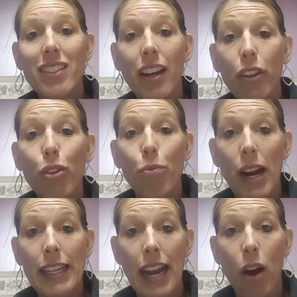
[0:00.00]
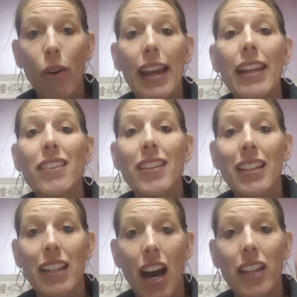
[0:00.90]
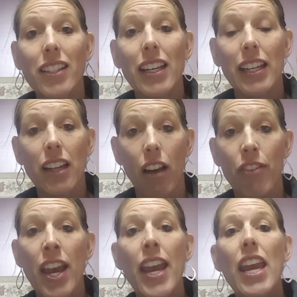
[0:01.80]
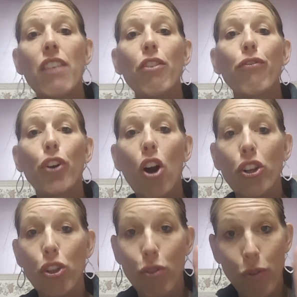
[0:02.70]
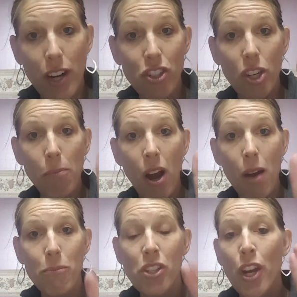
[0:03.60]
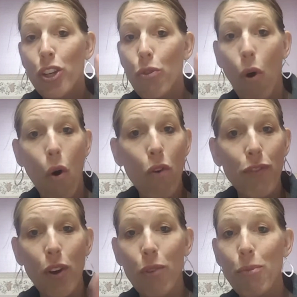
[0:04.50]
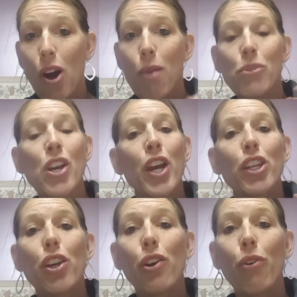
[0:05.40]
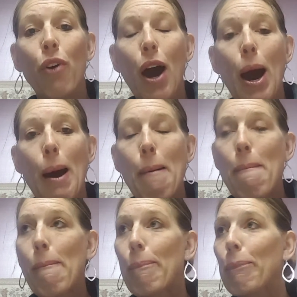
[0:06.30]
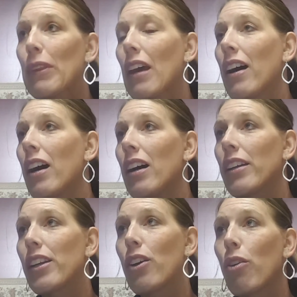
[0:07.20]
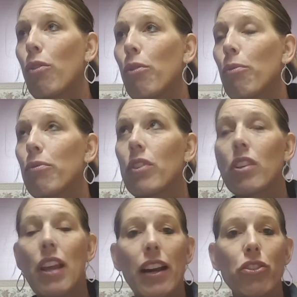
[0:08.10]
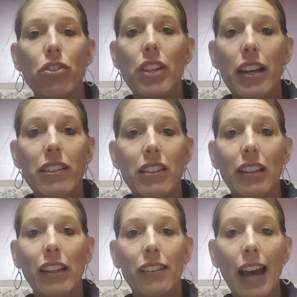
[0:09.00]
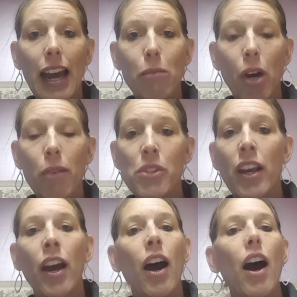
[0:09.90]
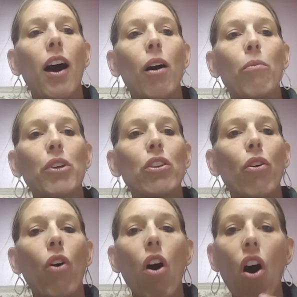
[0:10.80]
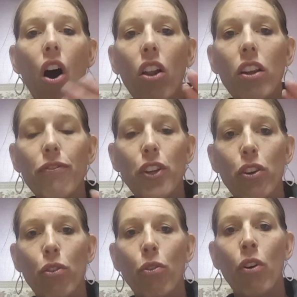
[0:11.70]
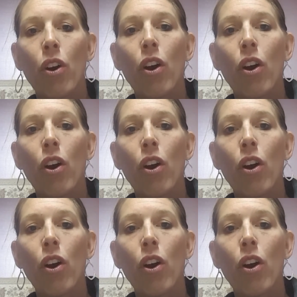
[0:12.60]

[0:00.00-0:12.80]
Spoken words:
tell you right now, it's not enough. Even for all you crunchy moms, you whole food moms, you, you know, exercise until you die moms, you know, all of you